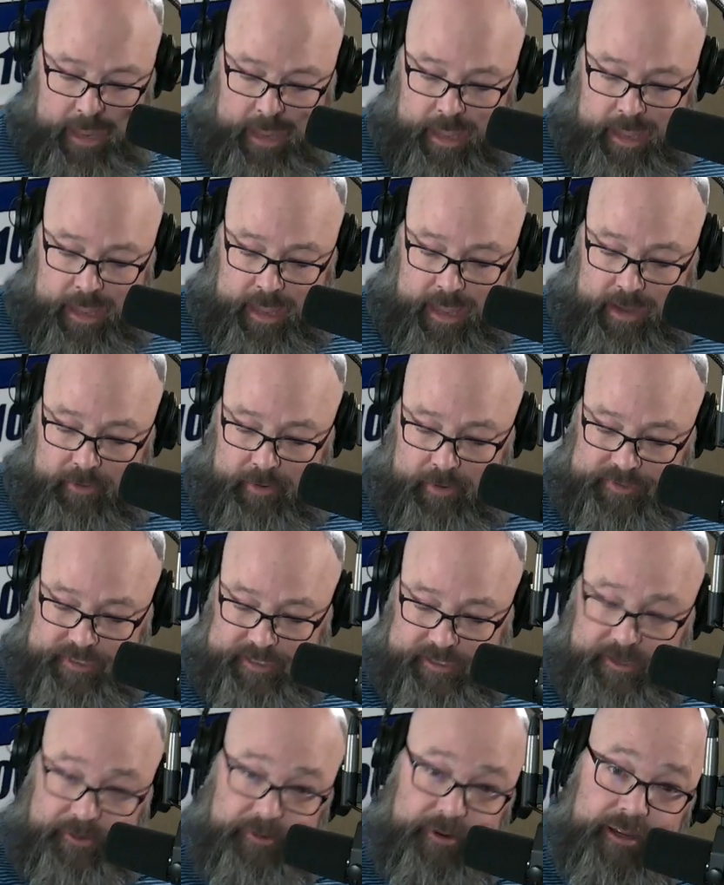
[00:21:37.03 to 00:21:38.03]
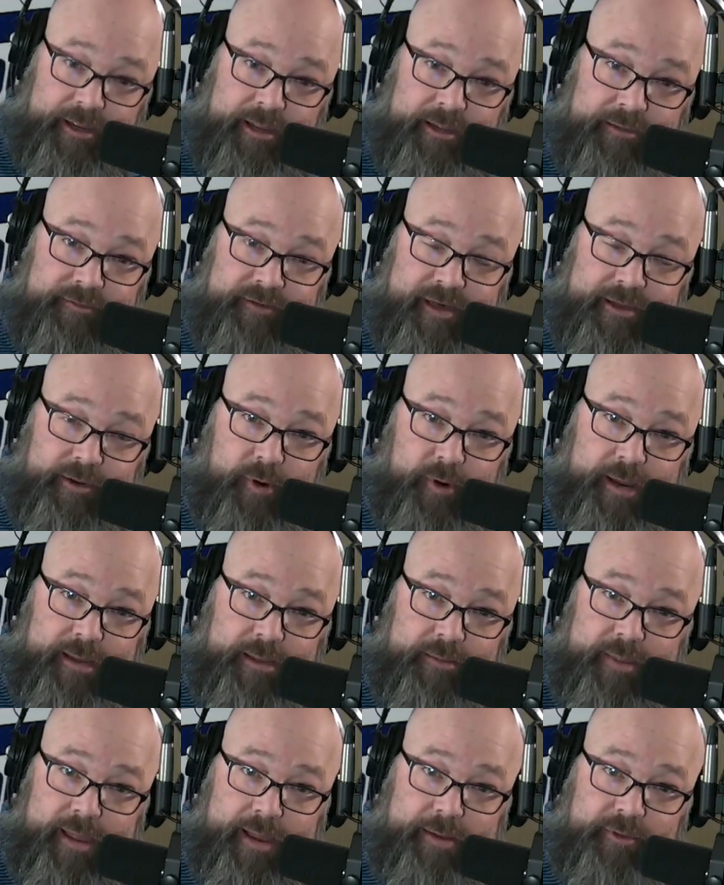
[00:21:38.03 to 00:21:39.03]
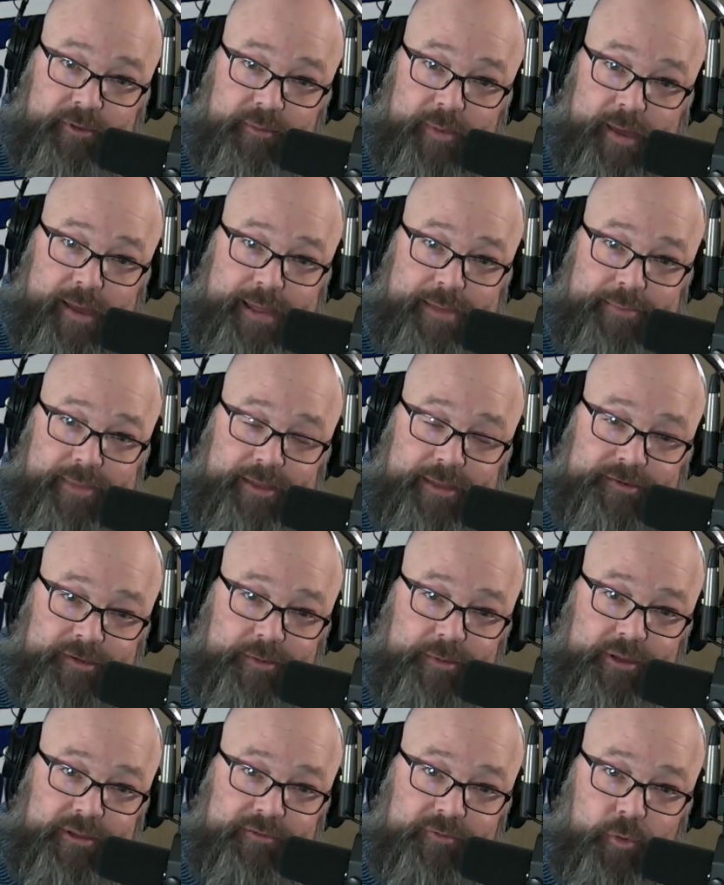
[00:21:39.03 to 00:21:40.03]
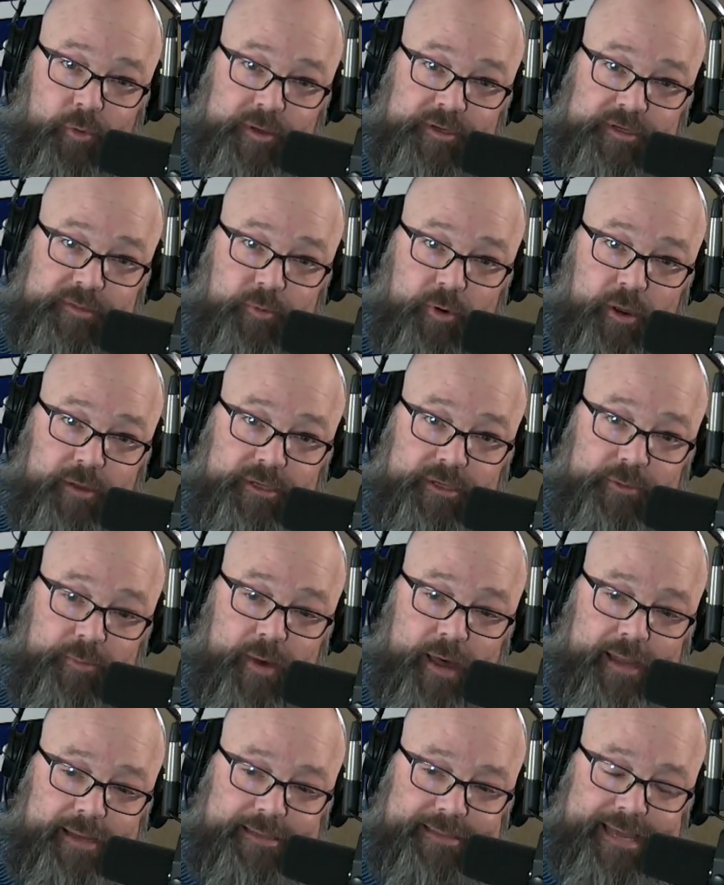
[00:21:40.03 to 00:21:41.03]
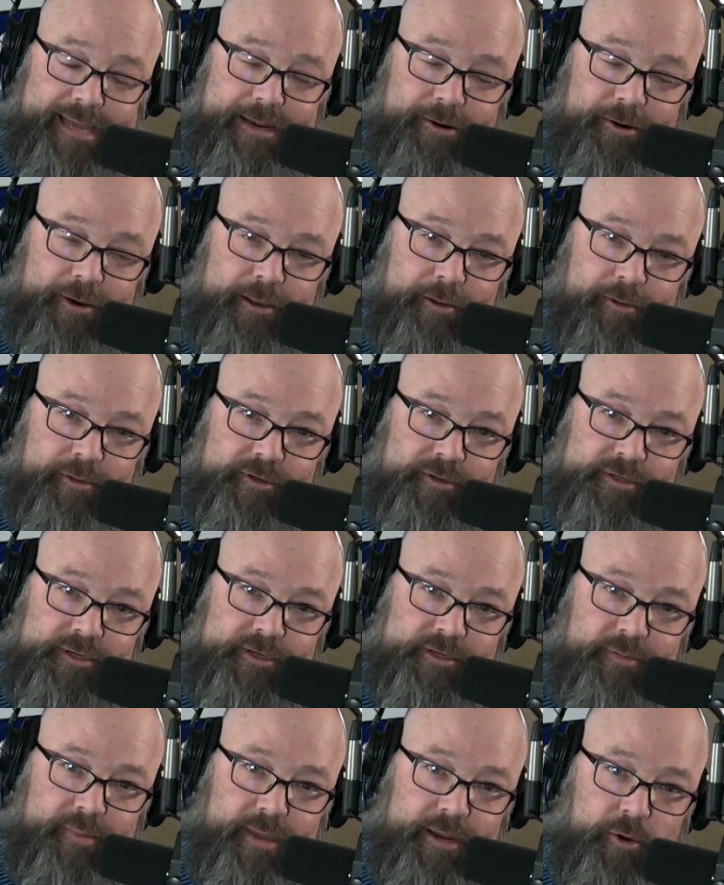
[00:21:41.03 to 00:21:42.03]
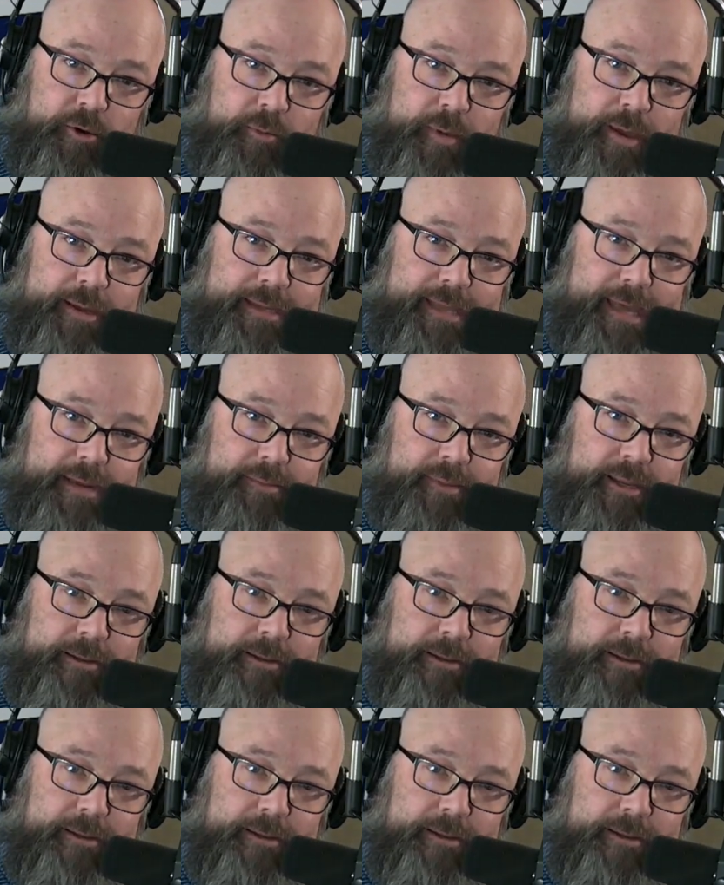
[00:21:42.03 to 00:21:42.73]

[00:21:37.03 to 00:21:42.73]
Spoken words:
All right, we'll take our final break. Come back with about 8 minutes. Community Voice brought to you by Tanner Health System and Oak Mountain Academy.